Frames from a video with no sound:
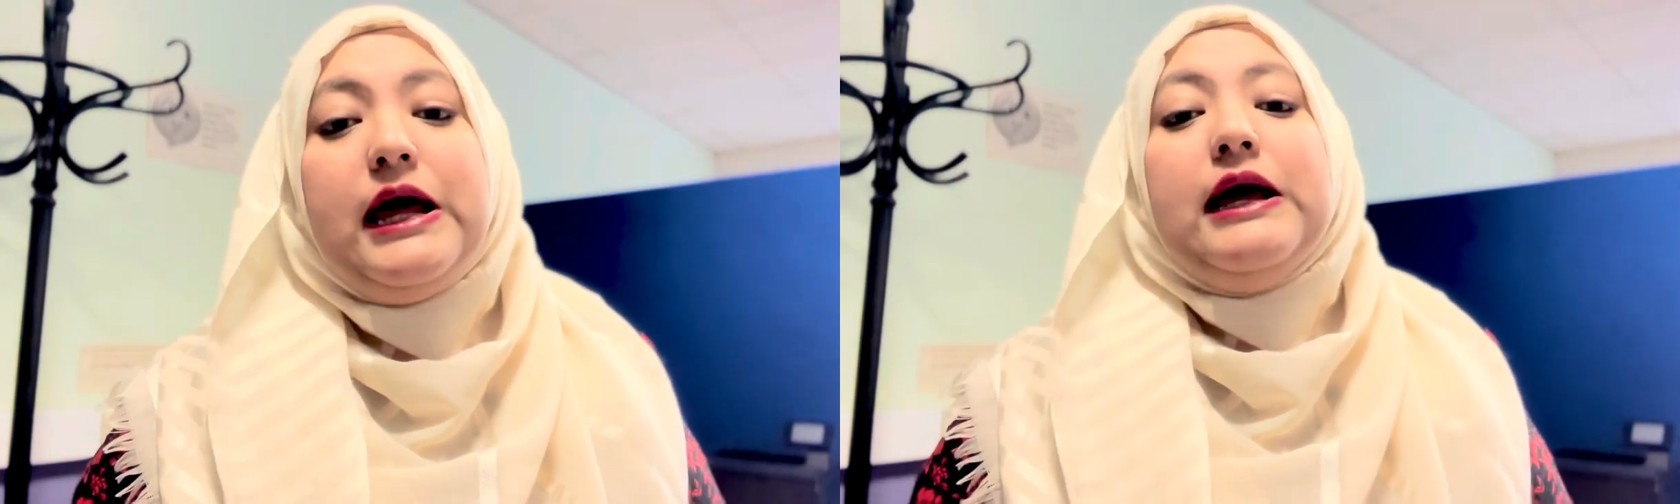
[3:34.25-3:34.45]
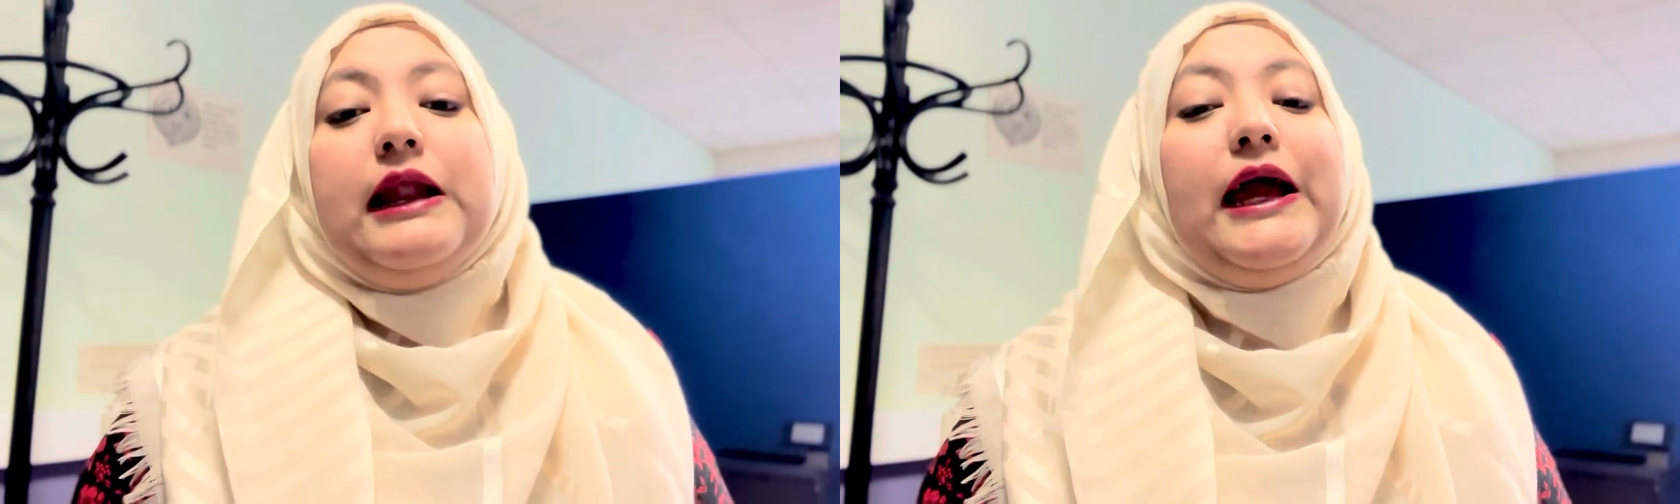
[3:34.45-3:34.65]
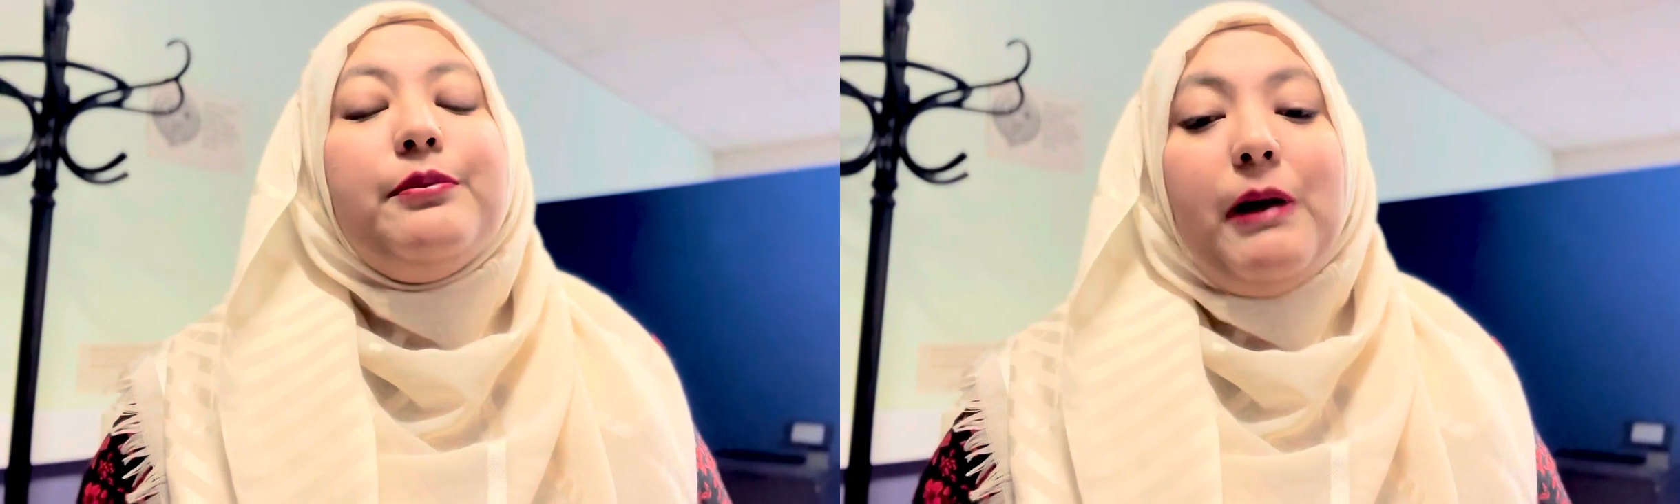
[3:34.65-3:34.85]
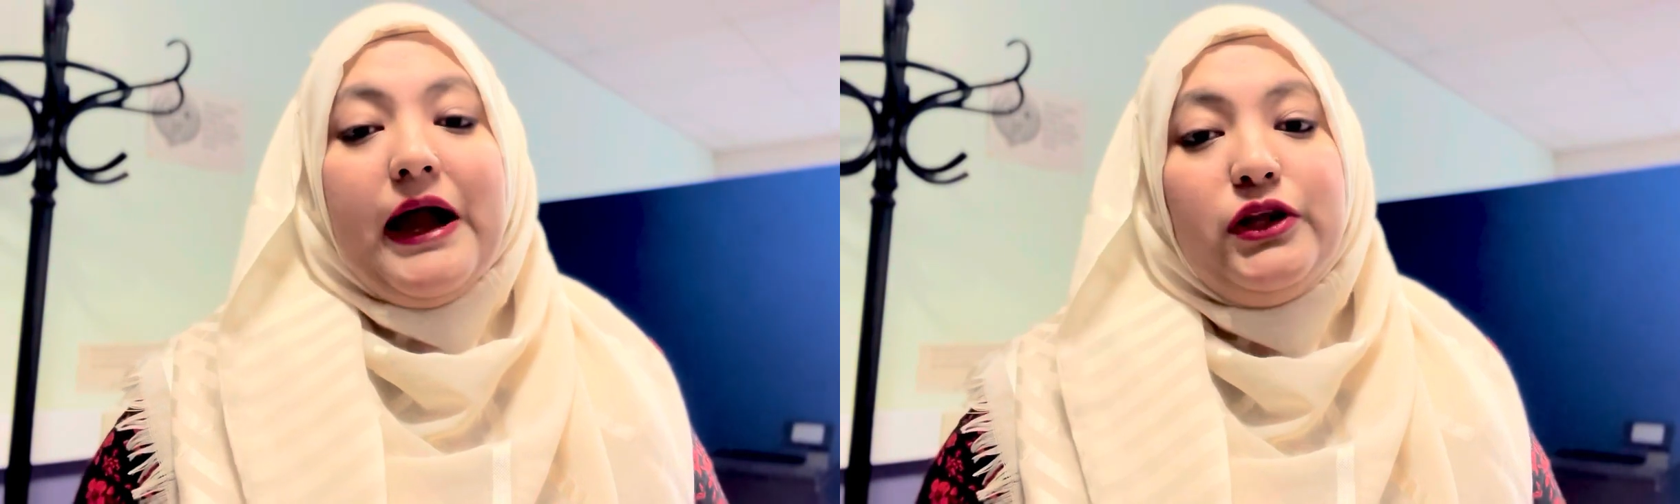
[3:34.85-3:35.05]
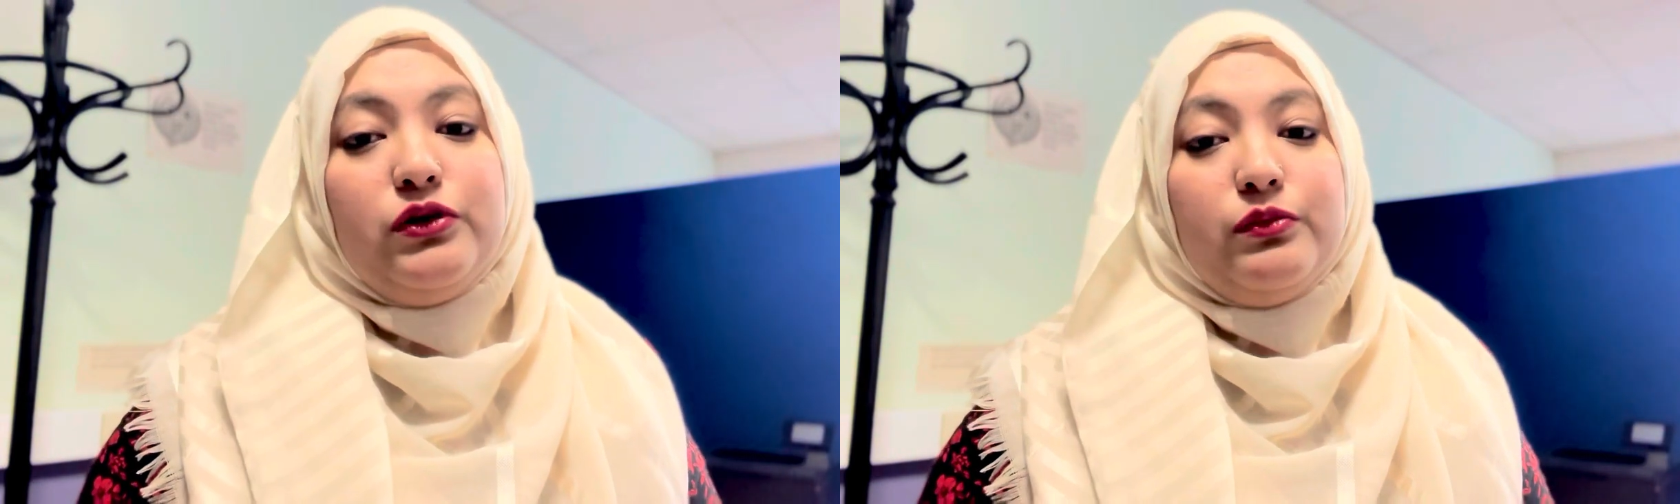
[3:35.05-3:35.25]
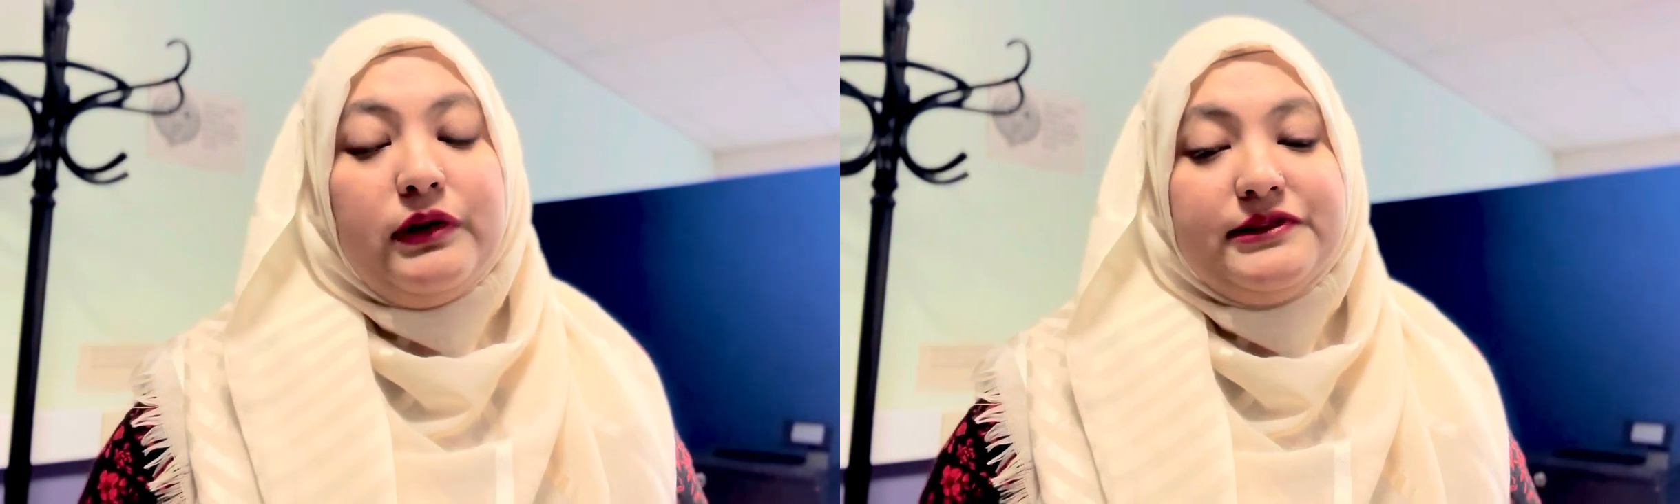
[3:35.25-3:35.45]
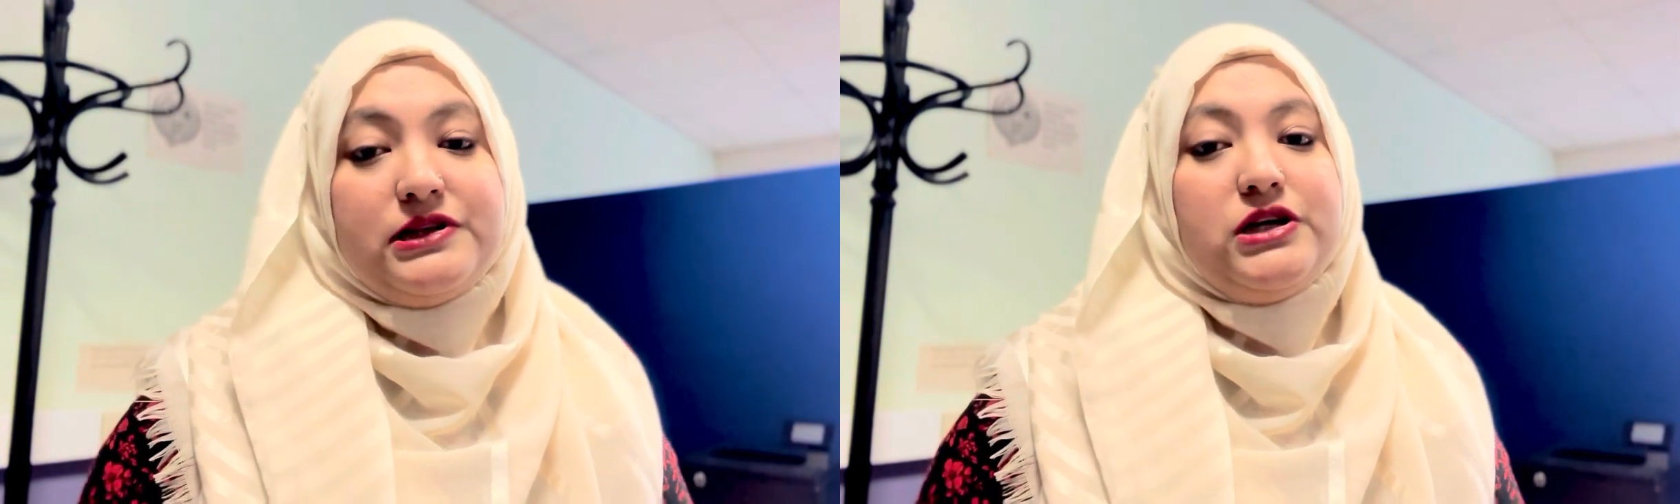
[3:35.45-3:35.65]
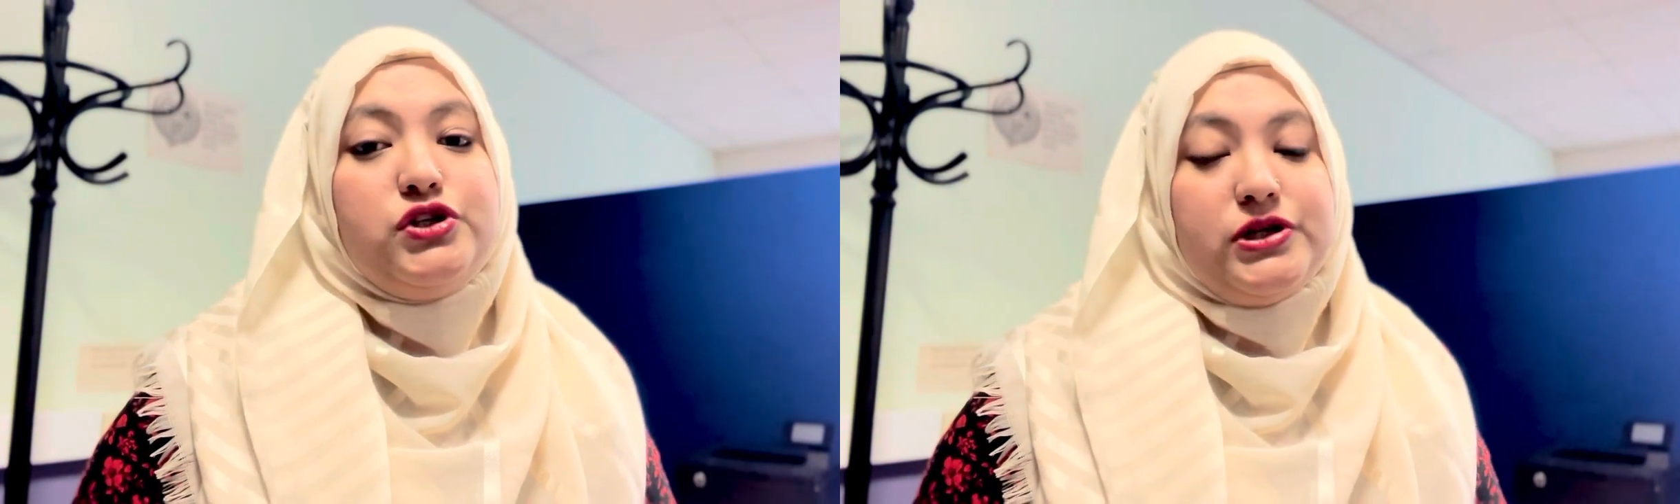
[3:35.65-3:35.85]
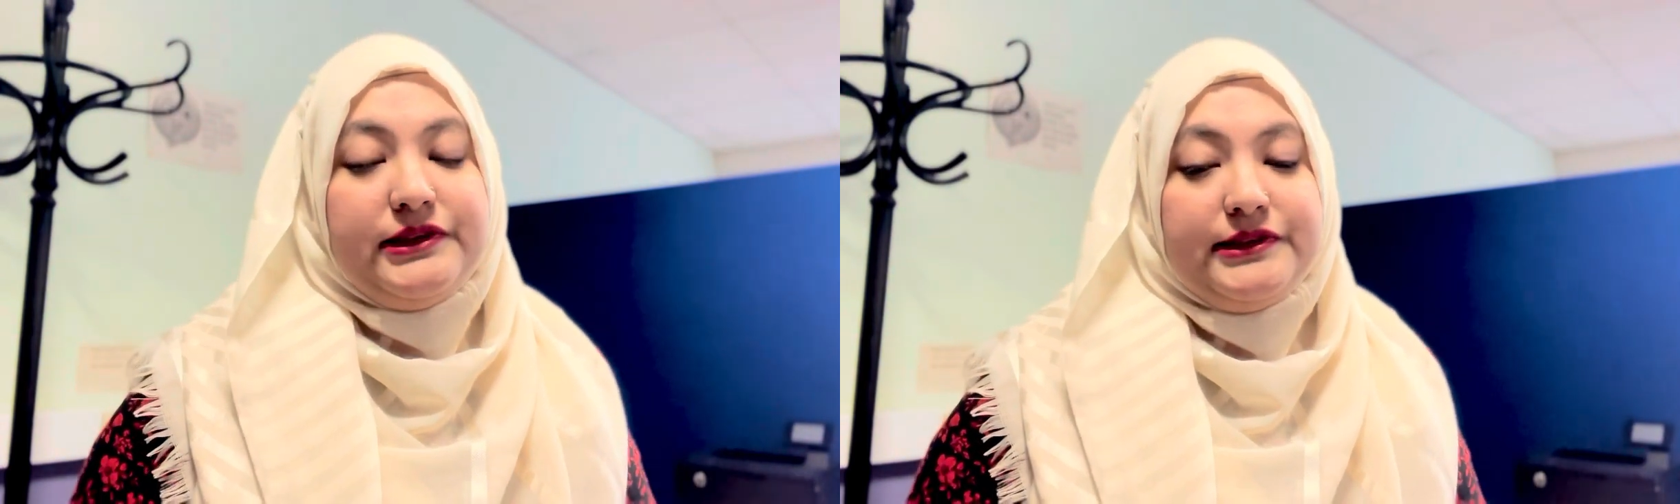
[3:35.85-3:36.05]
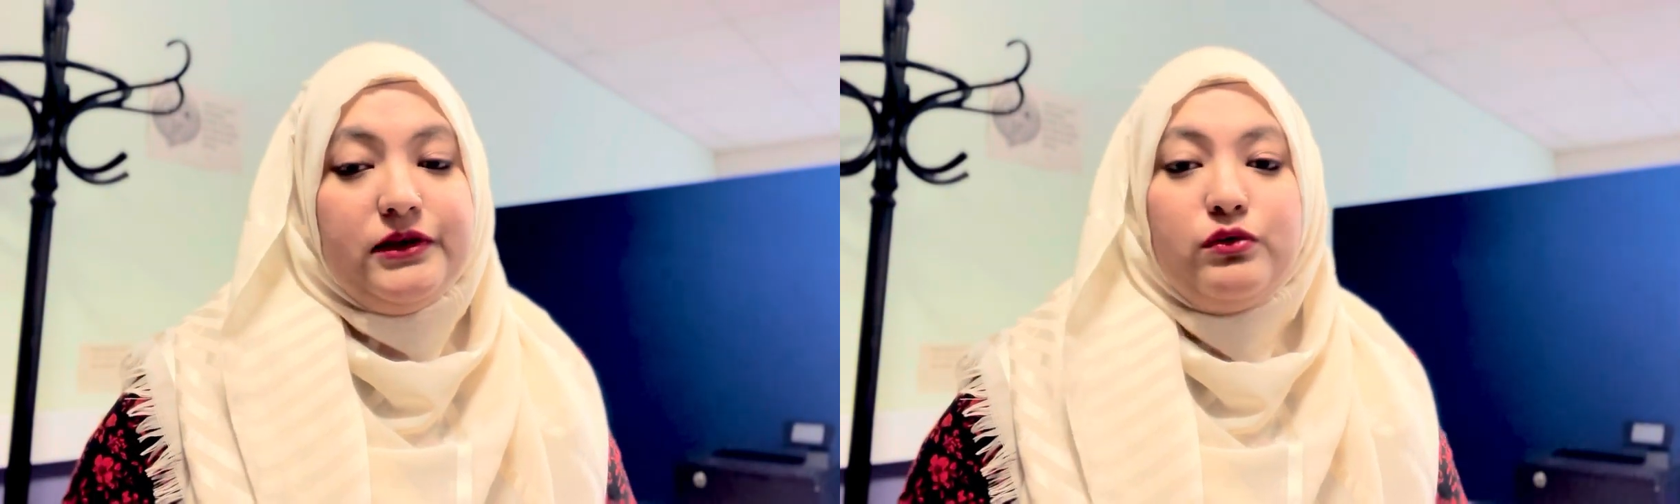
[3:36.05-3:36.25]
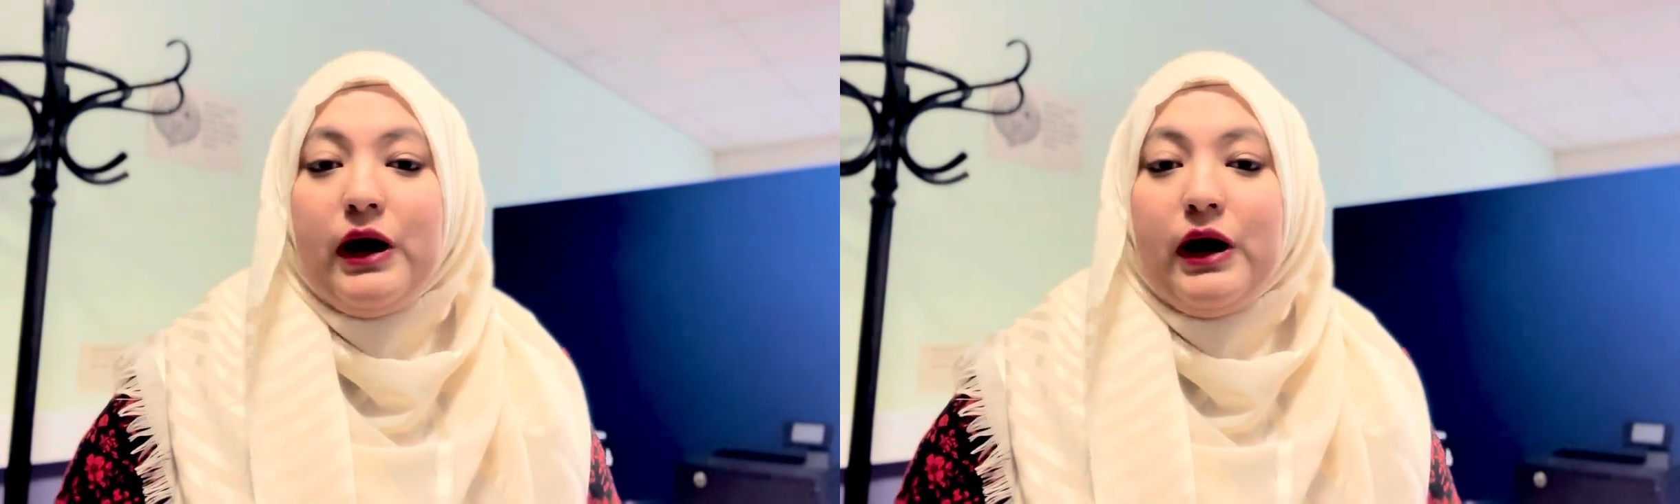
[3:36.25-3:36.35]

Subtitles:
Like mine university, GCU,